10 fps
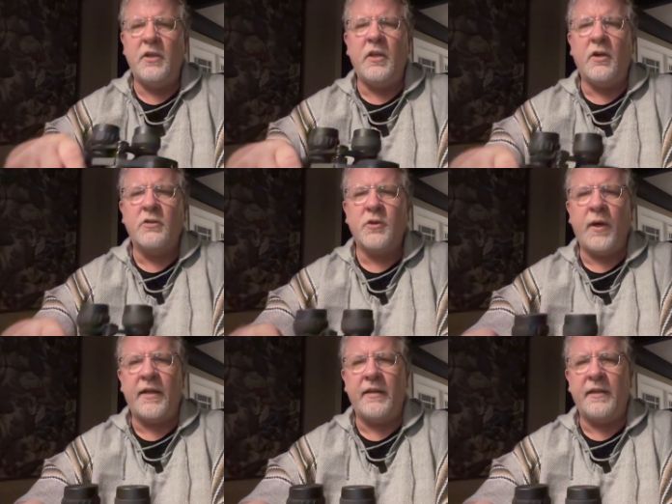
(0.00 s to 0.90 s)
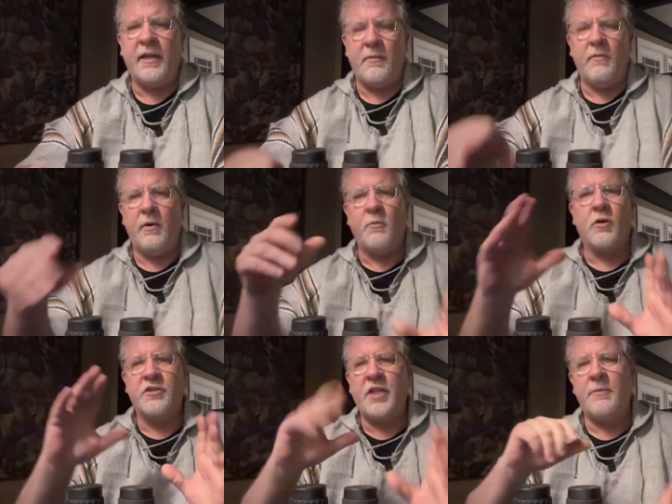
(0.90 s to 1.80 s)
you know, so I could get a, a more
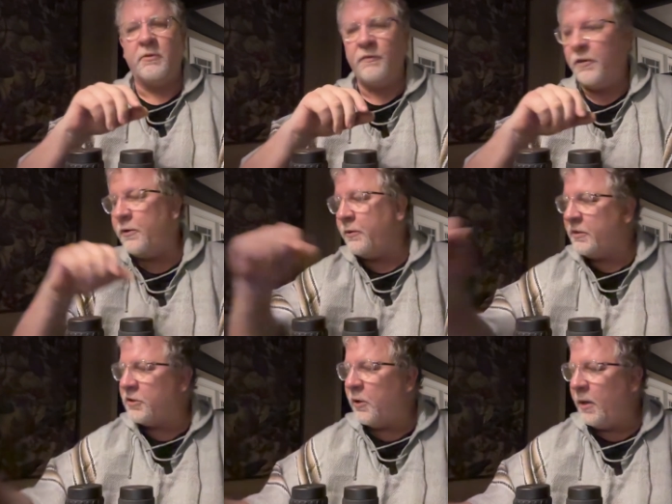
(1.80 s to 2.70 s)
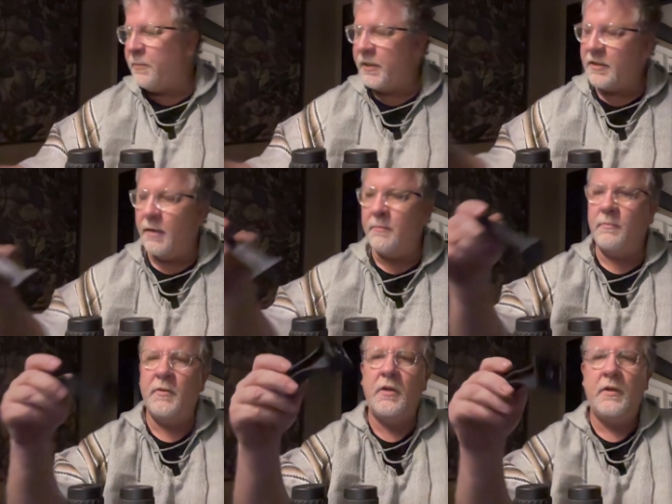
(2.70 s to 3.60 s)
stable view. And so I picked up
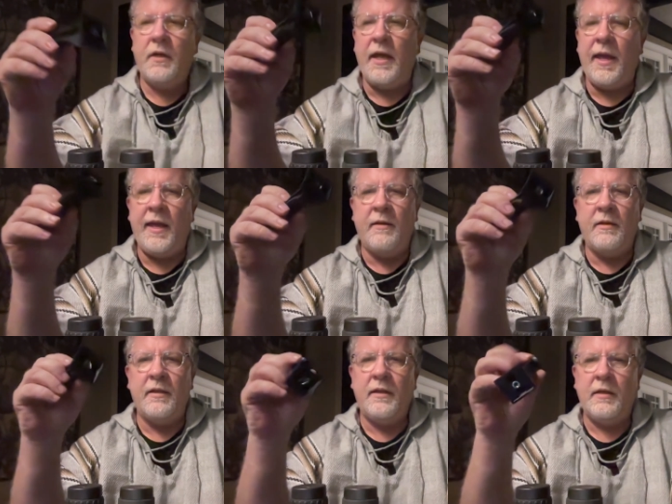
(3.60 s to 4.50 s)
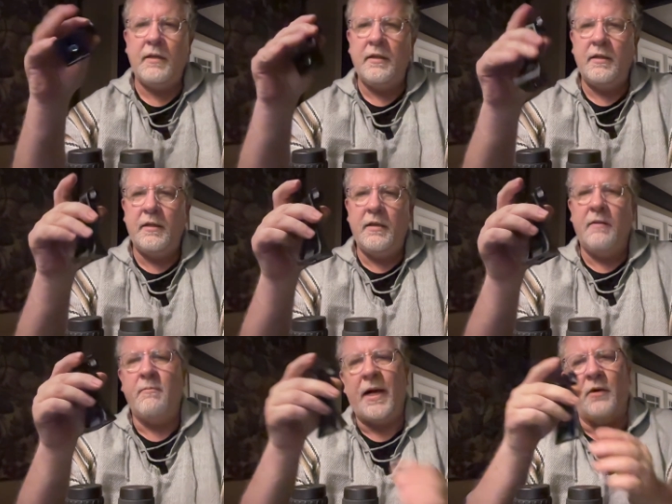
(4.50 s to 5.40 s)
a
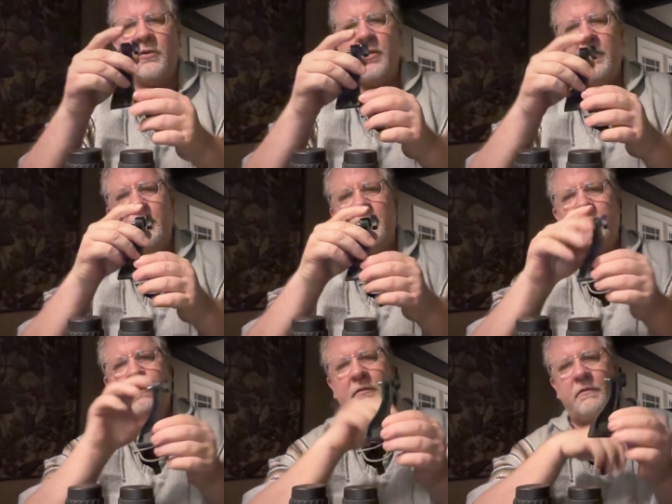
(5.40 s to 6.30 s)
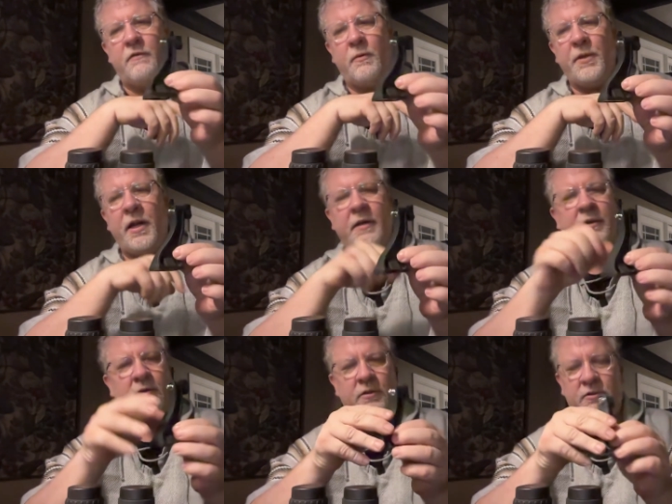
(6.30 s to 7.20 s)
mount for
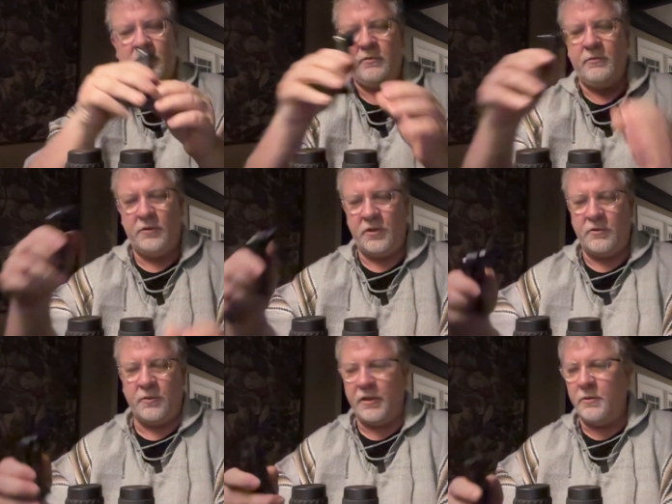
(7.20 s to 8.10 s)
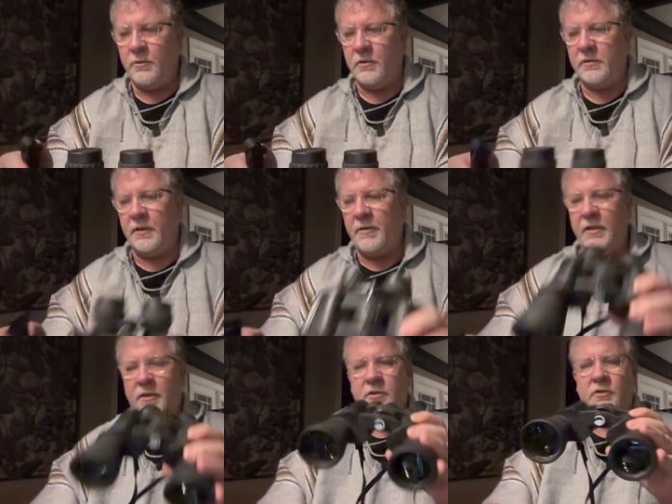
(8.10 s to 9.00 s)
binoculars, which is really cool. I mean,
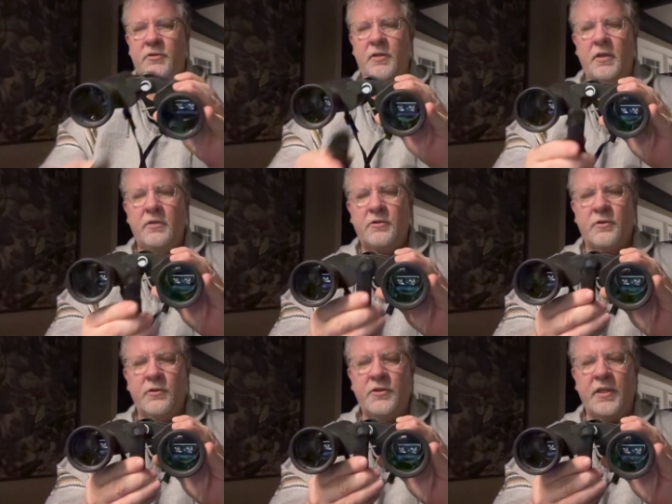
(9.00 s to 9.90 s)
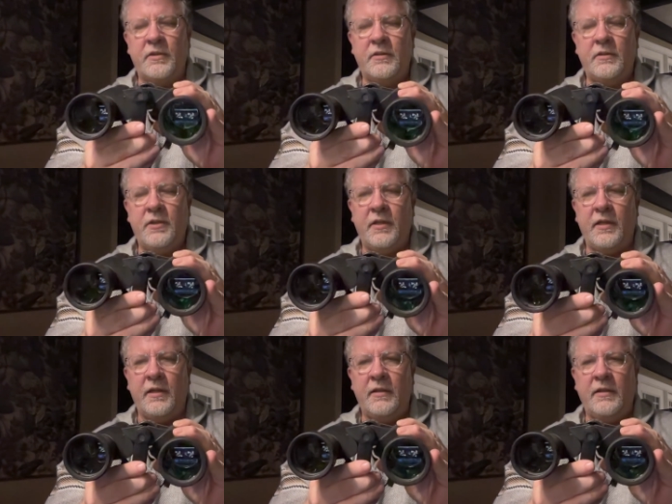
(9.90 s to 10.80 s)
it just screws in to the
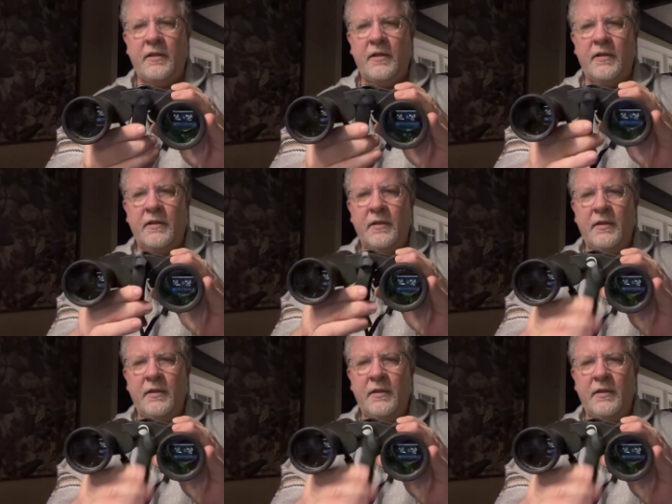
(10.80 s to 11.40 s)
end here.